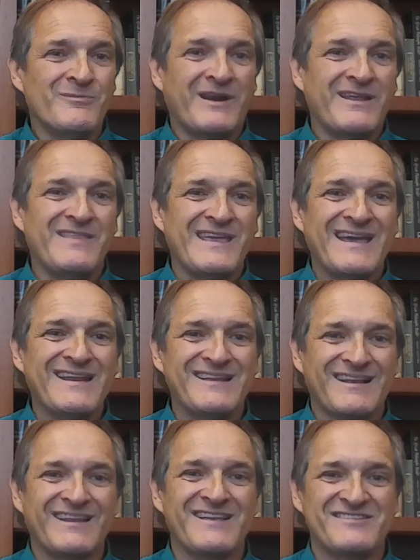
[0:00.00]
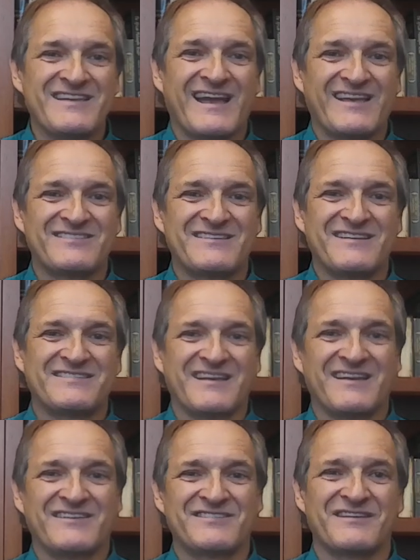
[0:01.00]
But in the end, Ecclesiastes
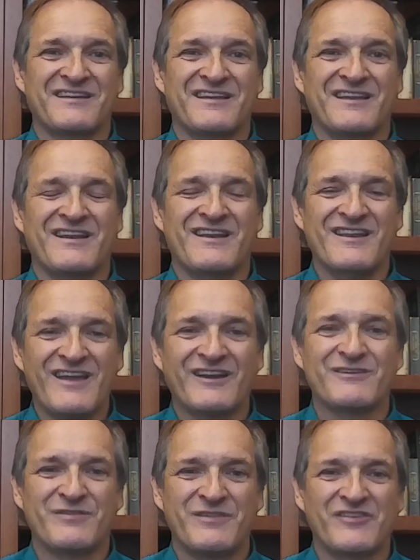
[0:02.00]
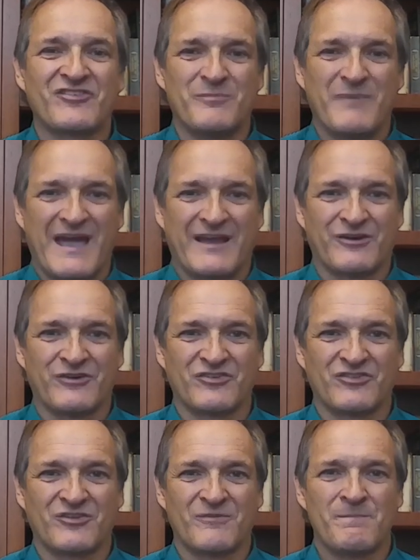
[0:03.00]
says, none of this
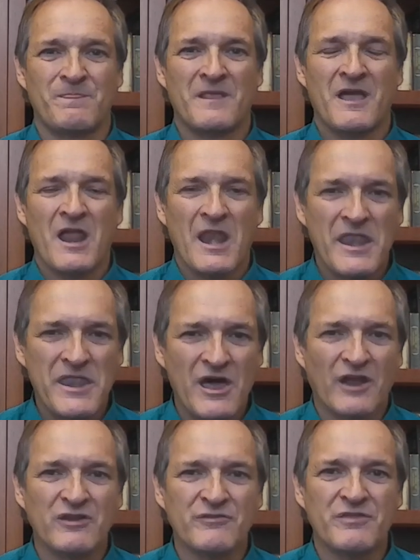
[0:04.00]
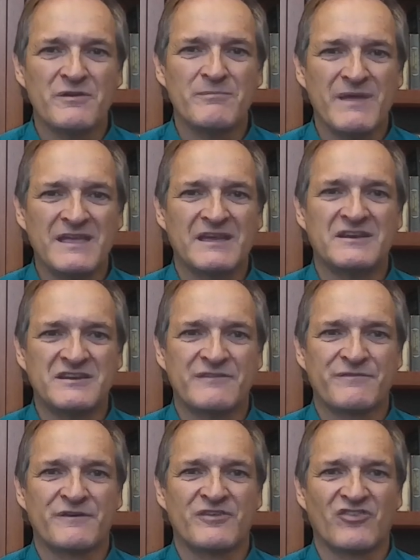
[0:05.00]
matters. None of them make a
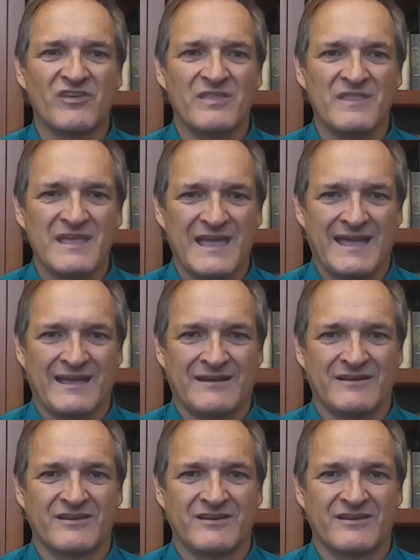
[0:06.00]
difference in the end.